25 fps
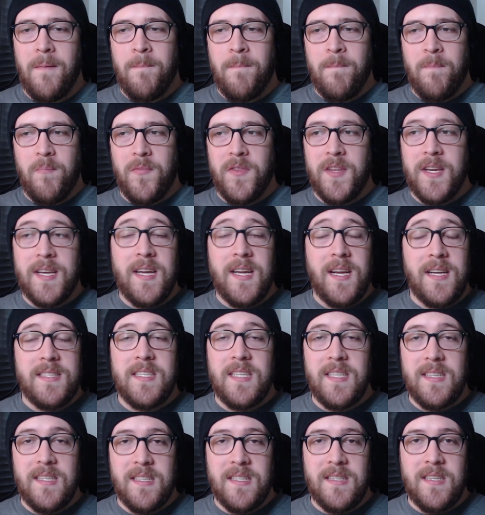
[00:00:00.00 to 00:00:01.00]
the
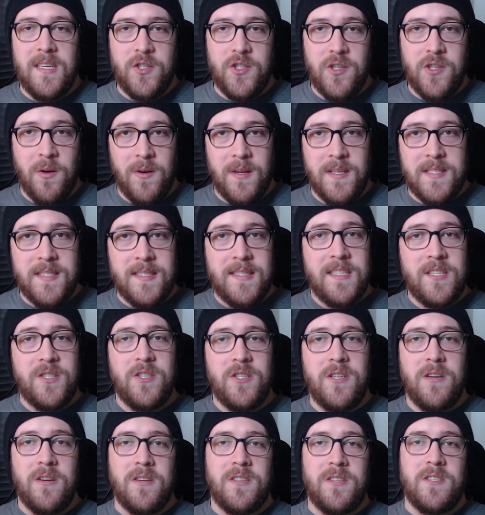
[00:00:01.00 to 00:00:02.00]
cutscene that they showed us
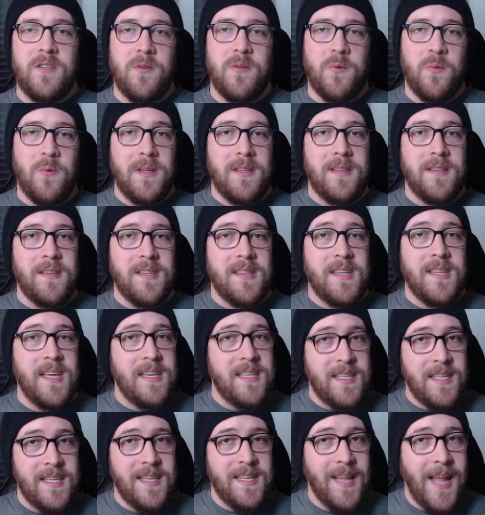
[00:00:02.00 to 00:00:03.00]
this year to the one that they
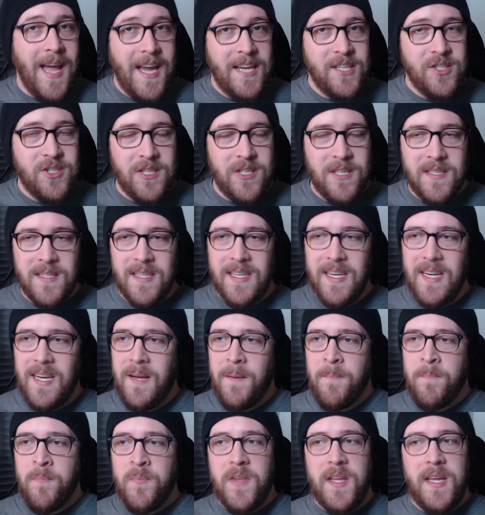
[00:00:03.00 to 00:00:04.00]
did last year,
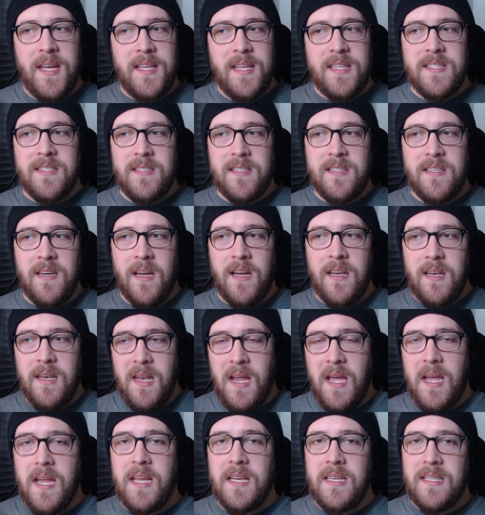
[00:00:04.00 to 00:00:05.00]
it's a
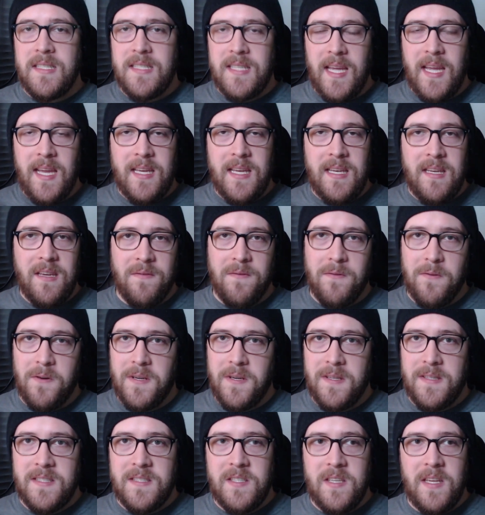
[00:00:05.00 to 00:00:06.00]
night and day
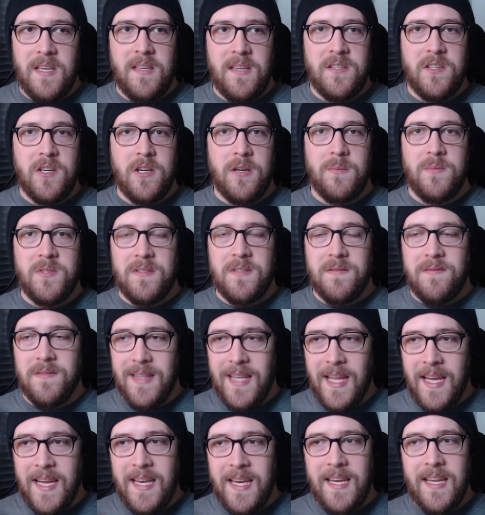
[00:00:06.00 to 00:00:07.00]
difference in terms of
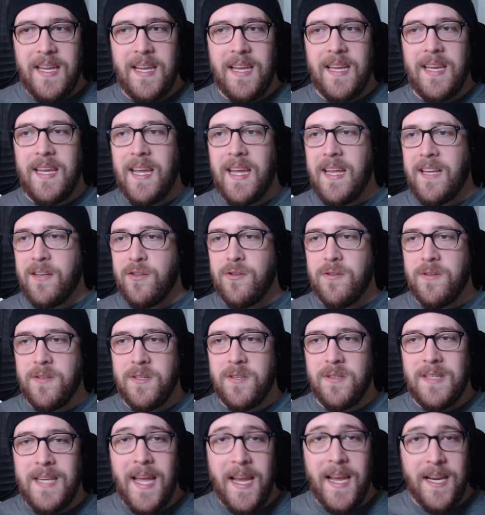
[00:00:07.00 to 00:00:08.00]
lighting
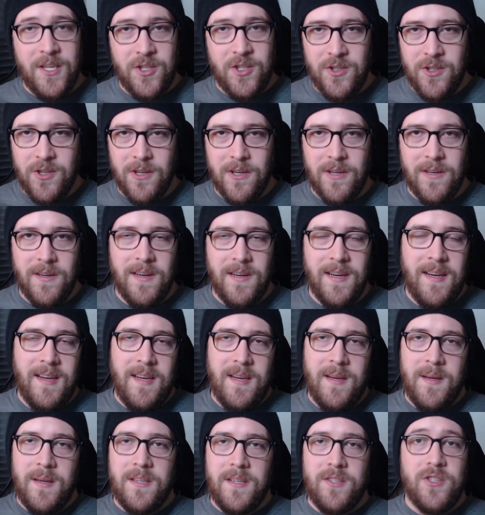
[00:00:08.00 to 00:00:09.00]
and texture,
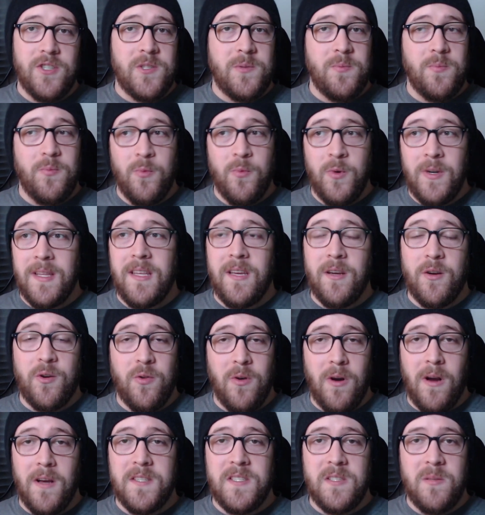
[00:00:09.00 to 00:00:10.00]
and just really
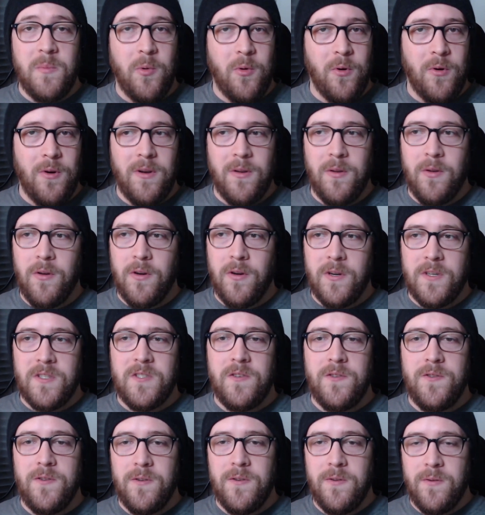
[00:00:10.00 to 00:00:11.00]
across the board
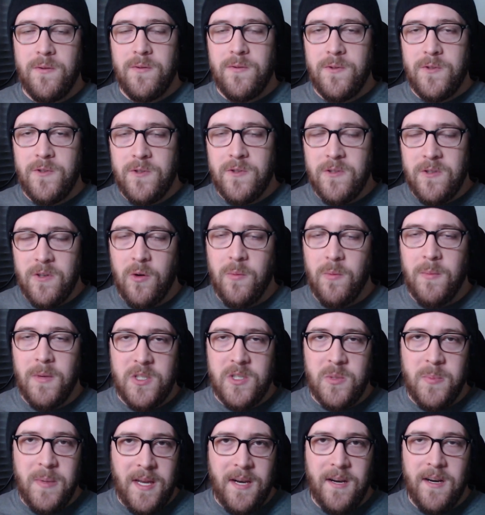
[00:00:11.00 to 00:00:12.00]
looks so
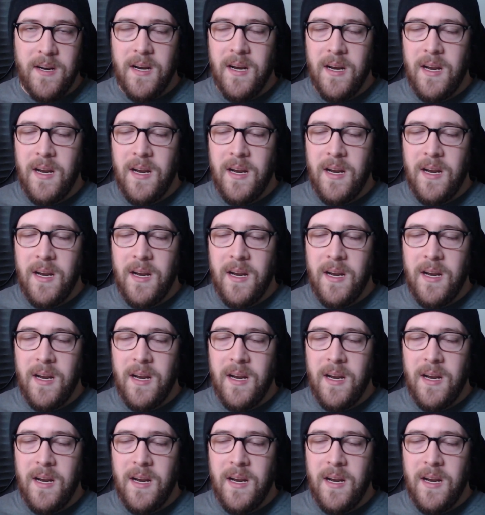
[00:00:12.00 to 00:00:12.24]
much better.